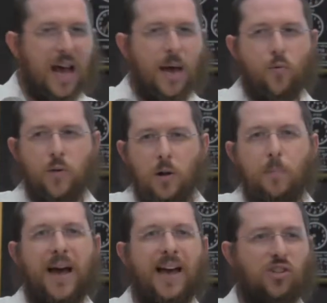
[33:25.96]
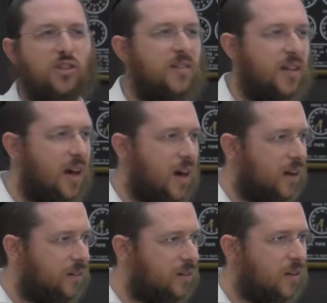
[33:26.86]
a real passion in their
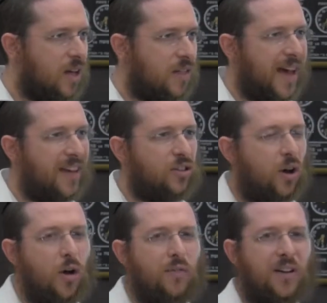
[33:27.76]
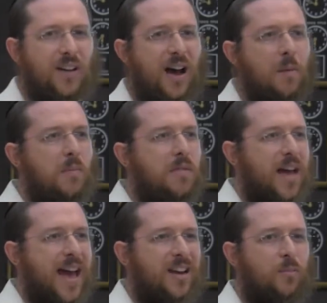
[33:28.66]
heart. They had to overcome
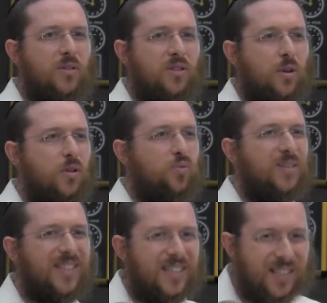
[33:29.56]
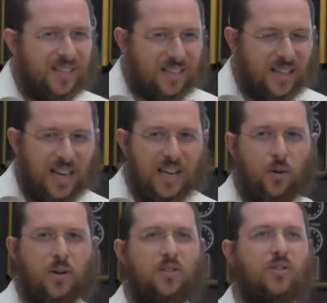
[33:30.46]
the animal soul's resistance in
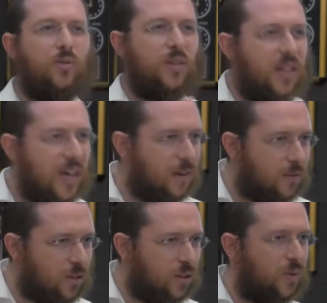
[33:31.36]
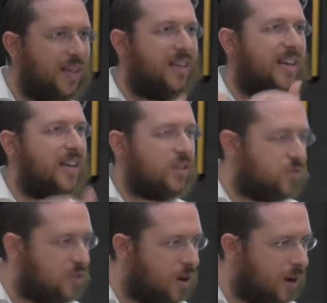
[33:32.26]
order to do it again, to do it that, that
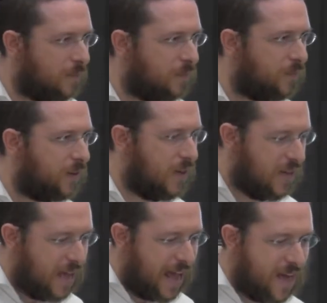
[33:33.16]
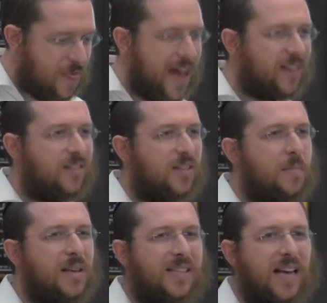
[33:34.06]
extra time. And they had to,
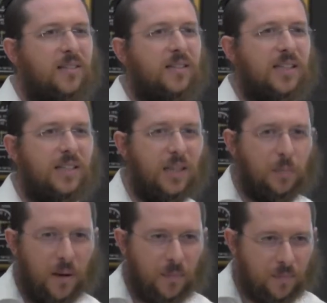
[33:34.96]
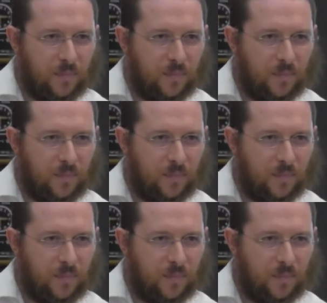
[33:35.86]
that means they had to dig deeper